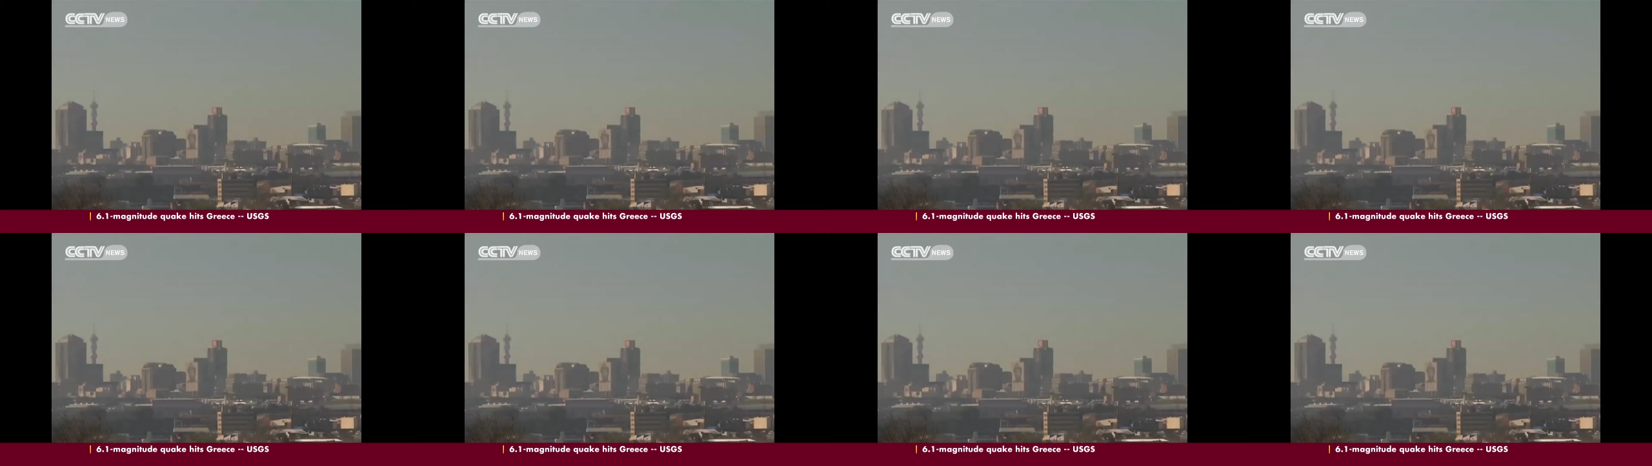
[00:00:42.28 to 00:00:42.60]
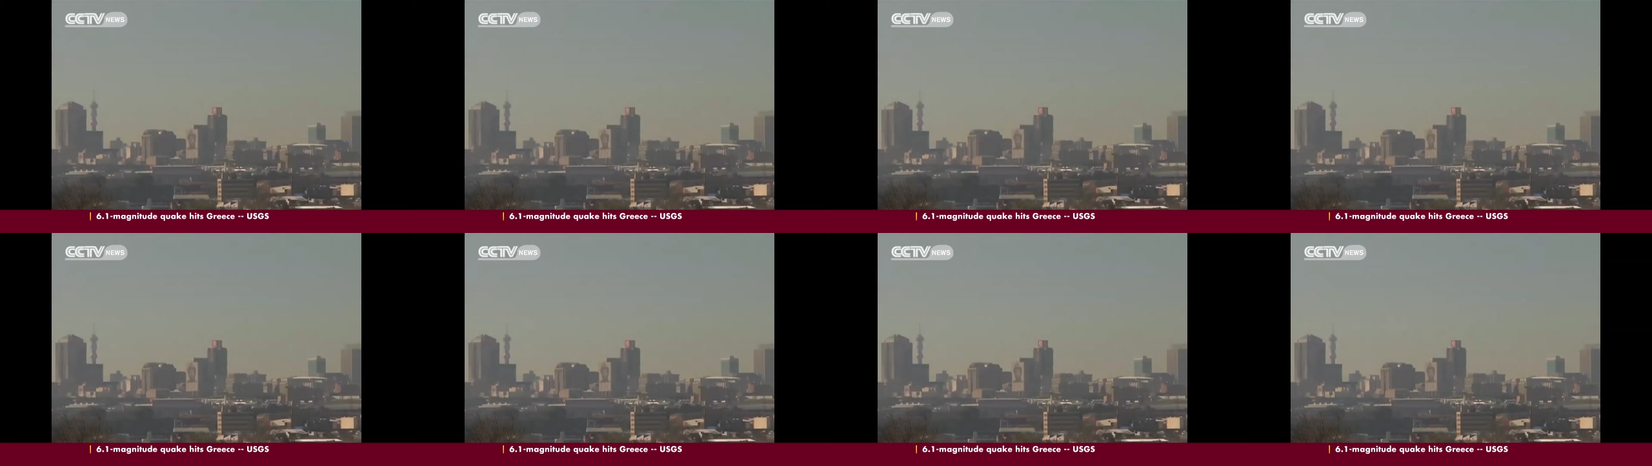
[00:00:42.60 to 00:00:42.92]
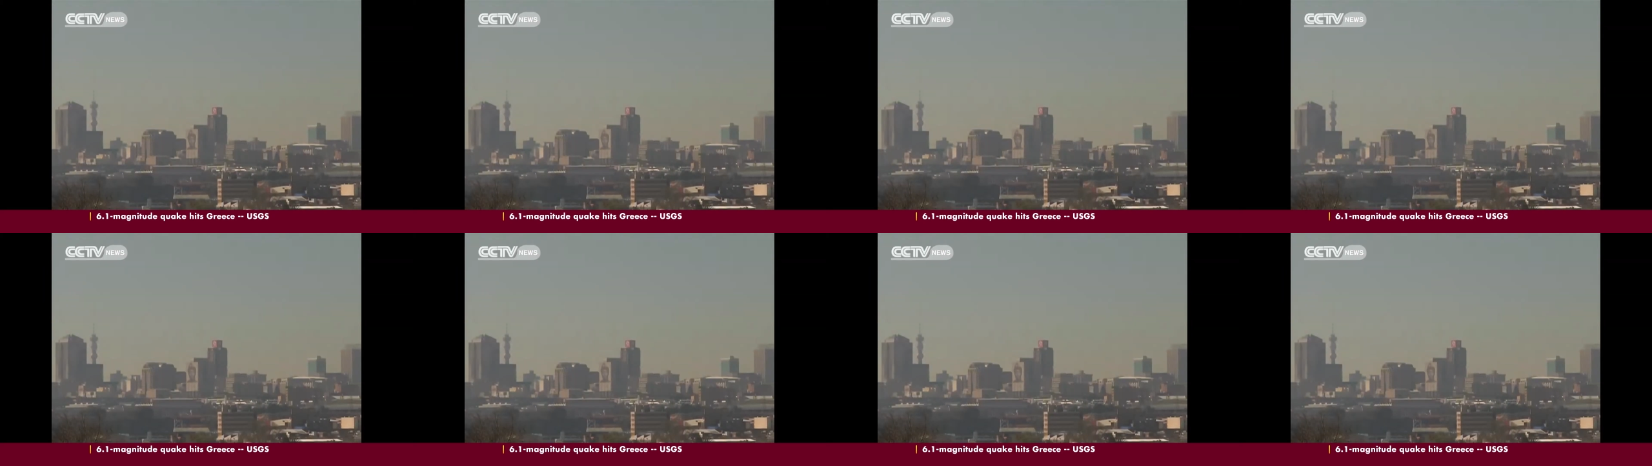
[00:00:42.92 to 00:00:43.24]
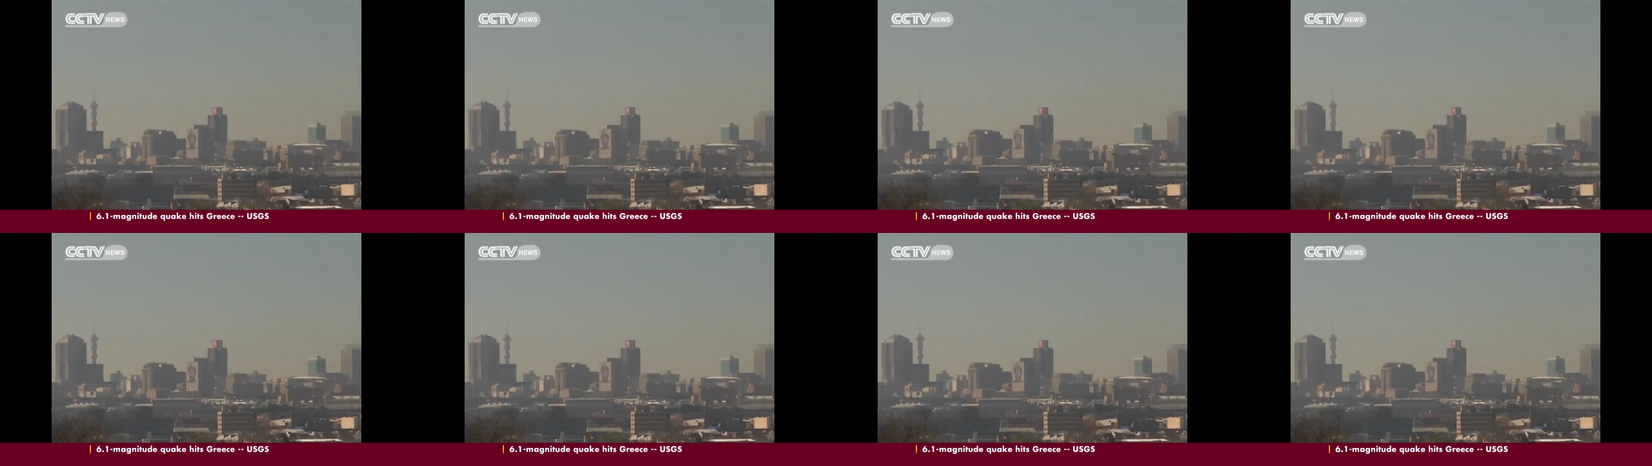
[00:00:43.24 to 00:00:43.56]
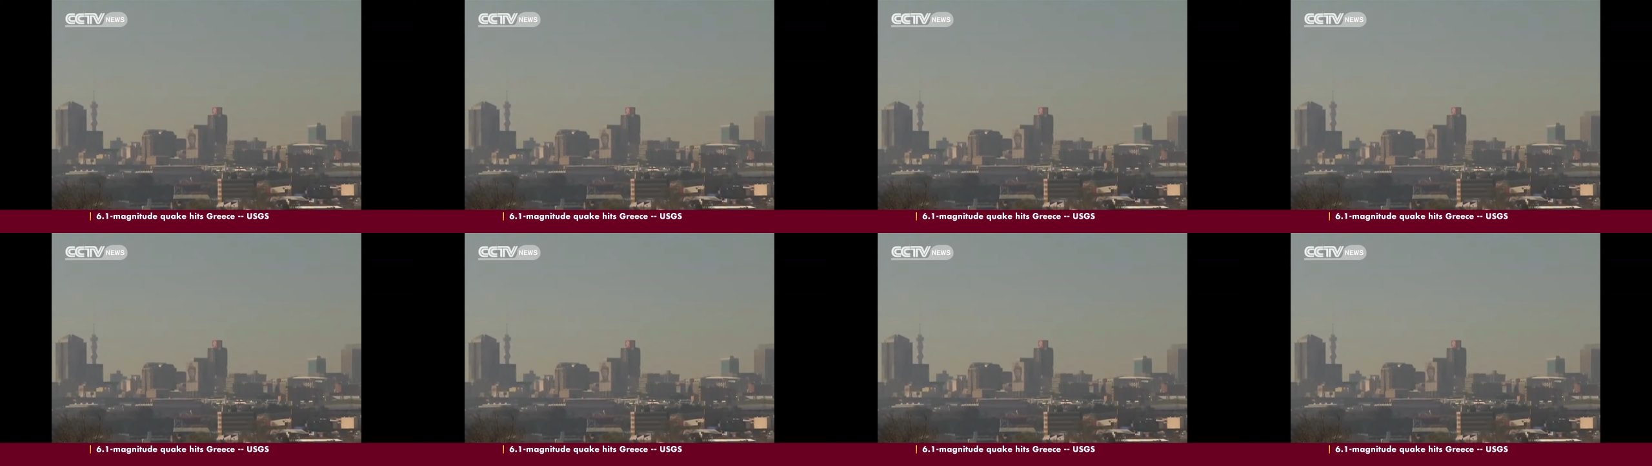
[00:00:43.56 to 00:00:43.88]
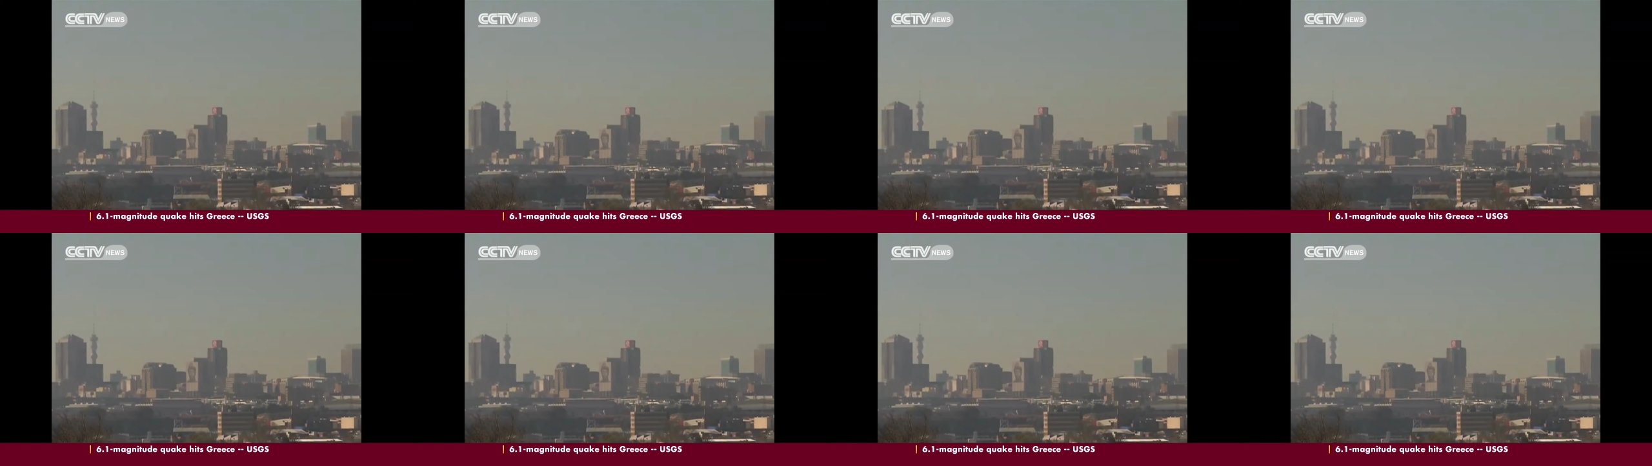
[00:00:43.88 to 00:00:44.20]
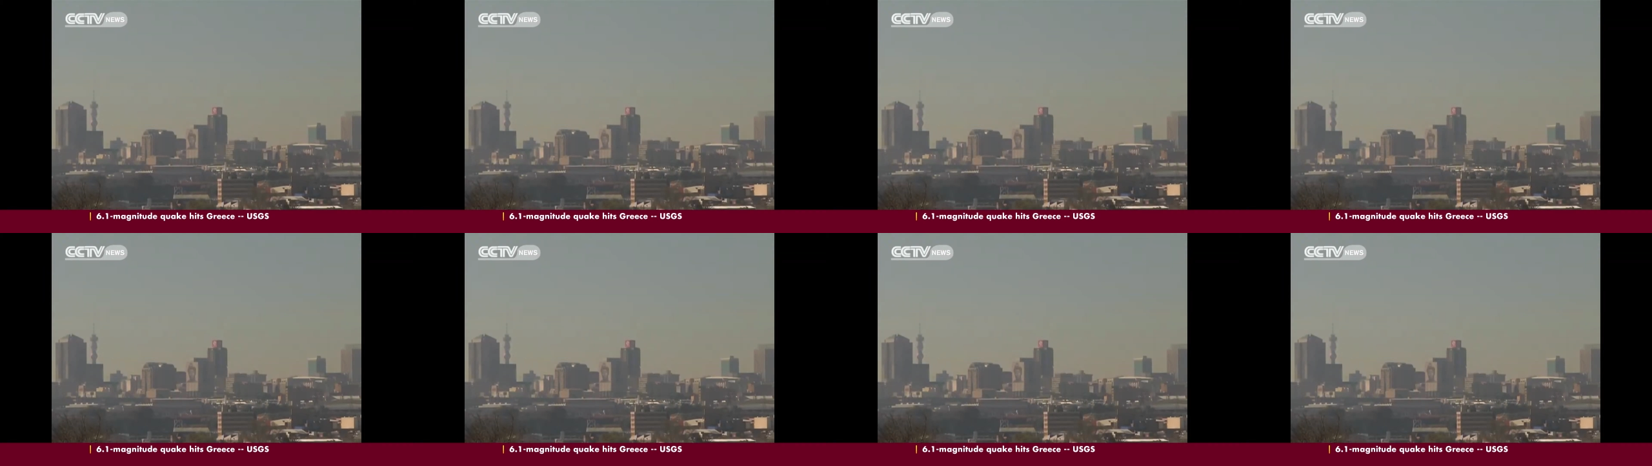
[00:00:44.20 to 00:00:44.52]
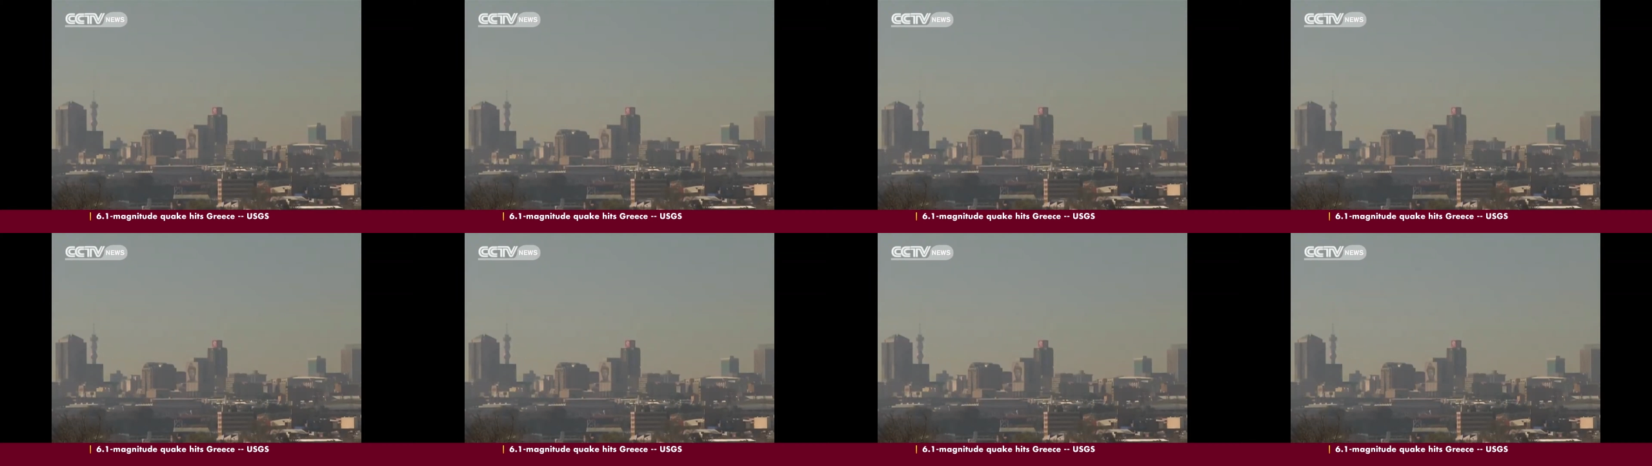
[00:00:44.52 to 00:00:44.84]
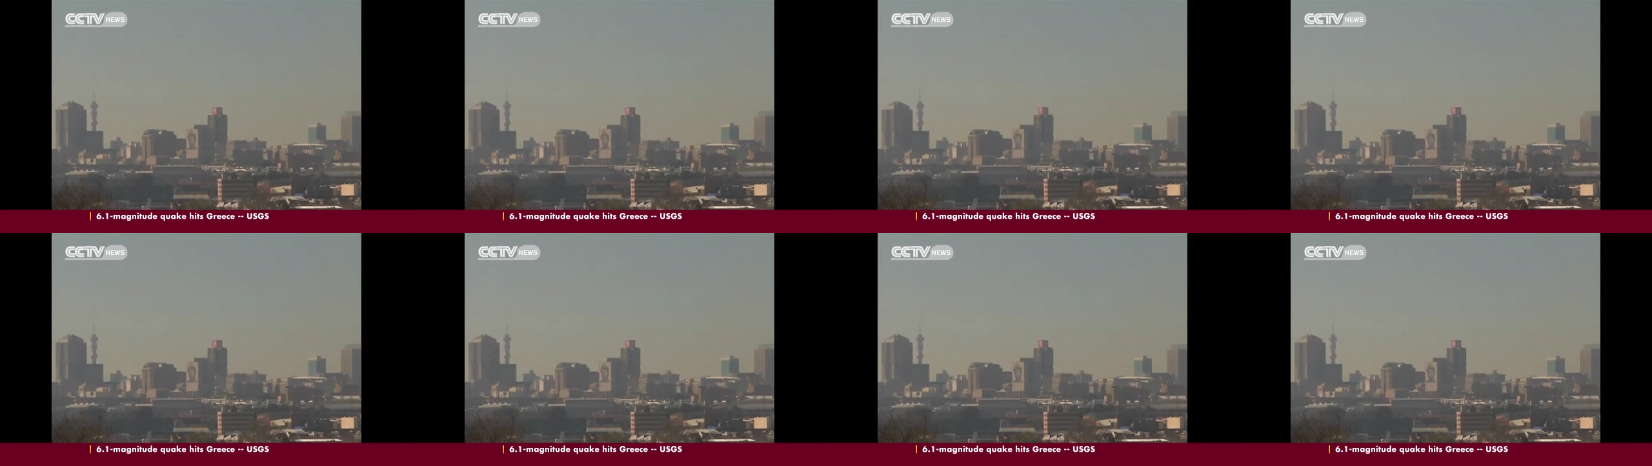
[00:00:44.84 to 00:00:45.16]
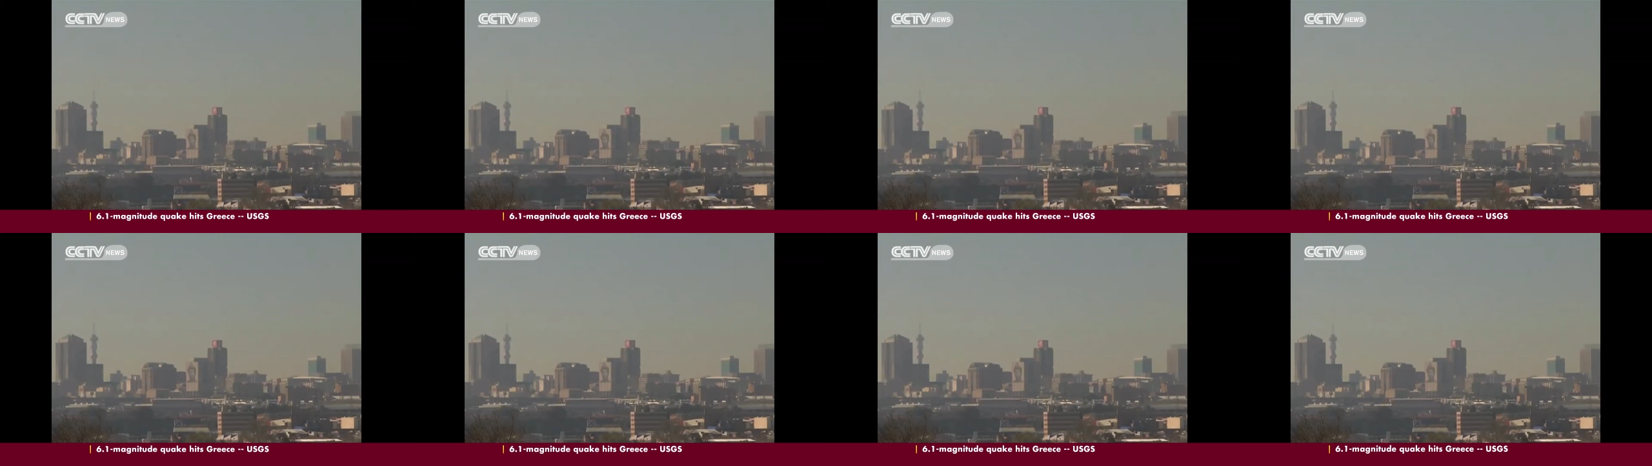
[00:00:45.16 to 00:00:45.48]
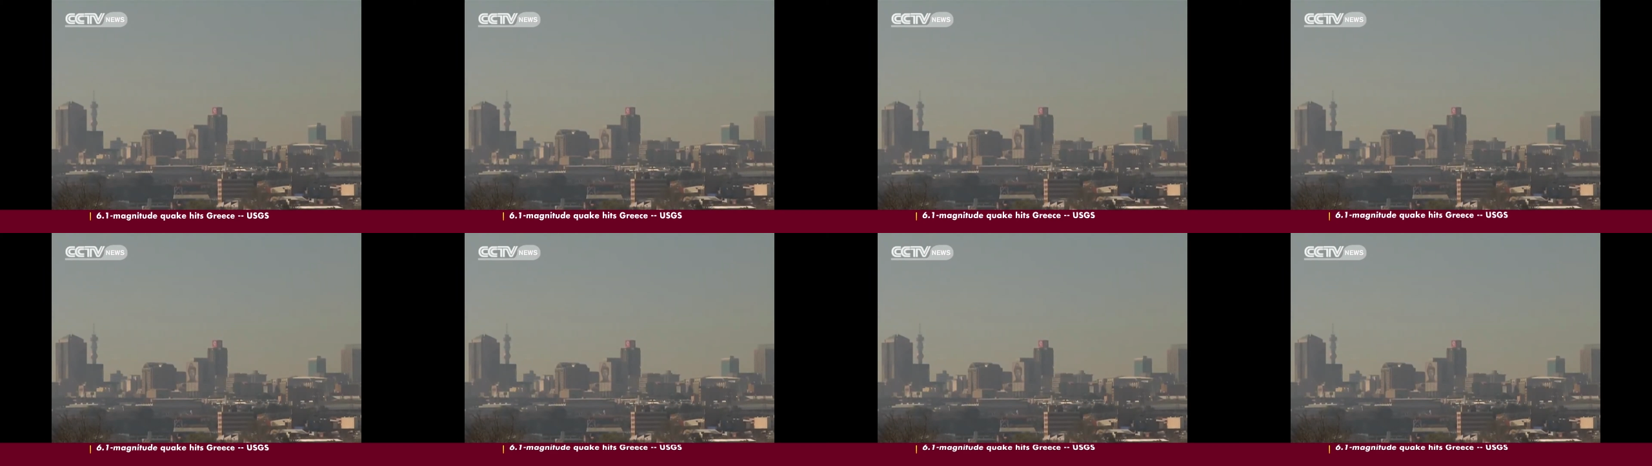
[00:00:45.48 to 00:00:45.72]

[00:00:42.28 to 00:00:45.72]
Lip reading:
[unreadable: no face in view]